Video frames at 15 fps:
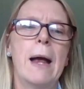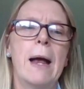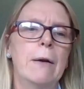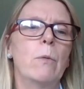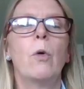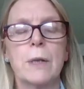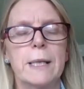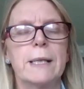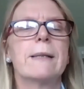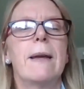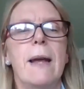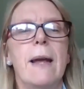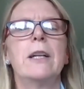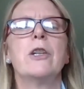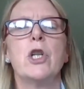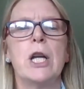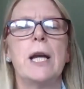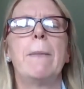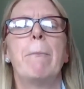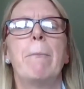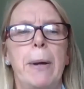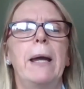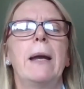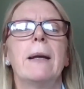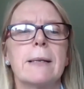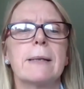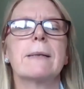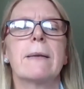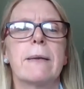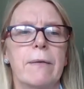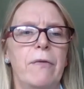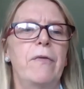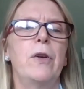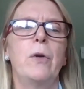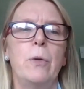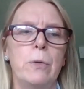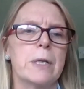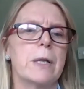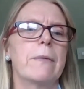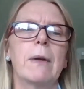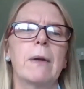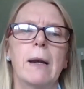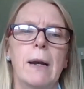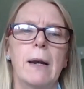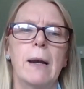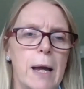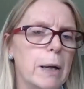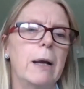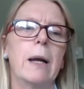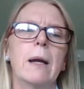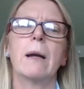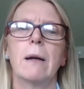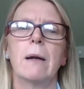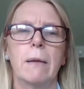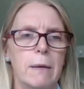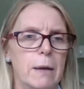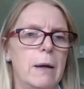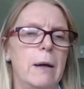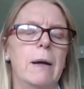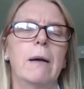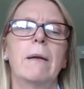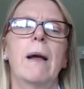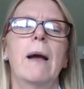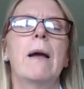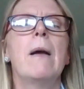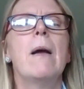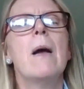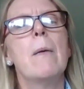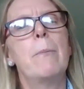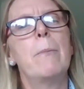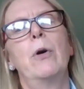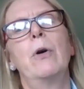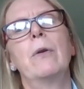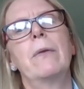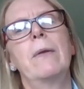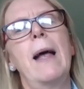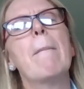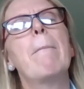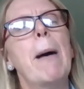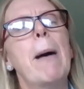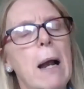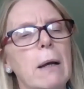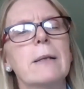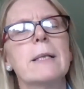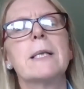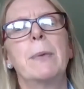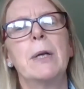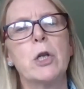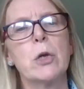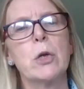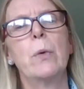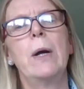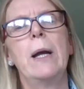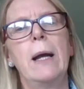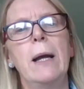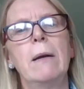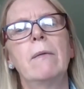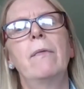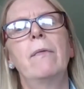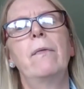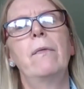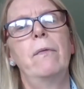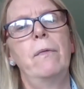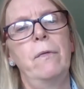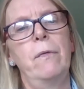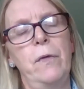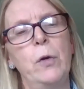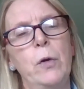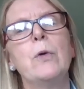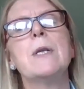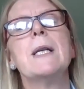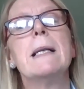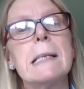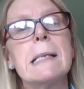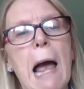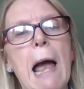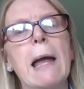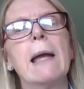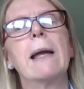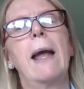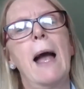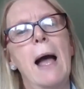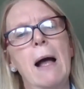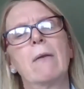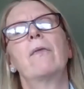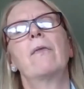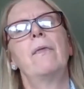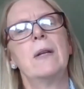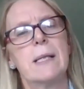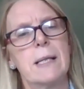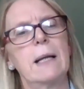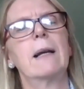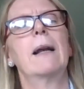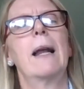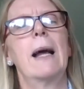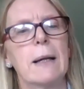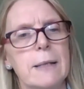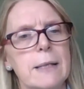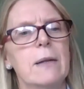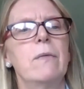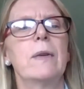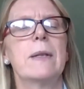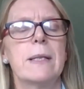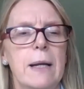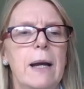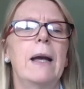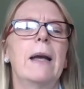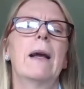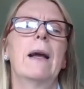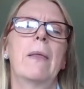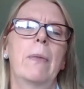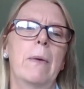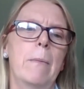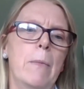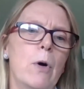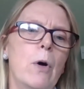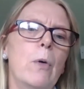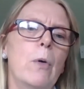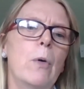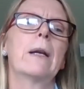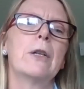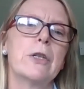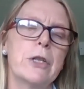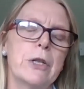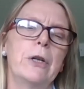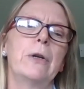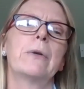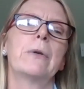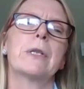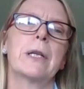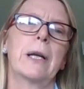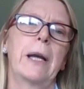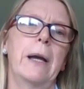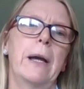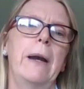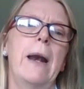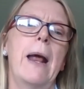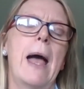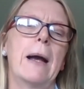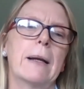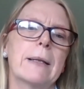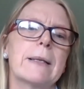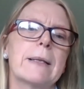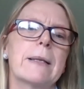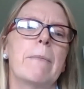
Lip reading: what is the energy in piece, the food and the labelling and but that balance between food intake and physical activity, and the more we can do to connect the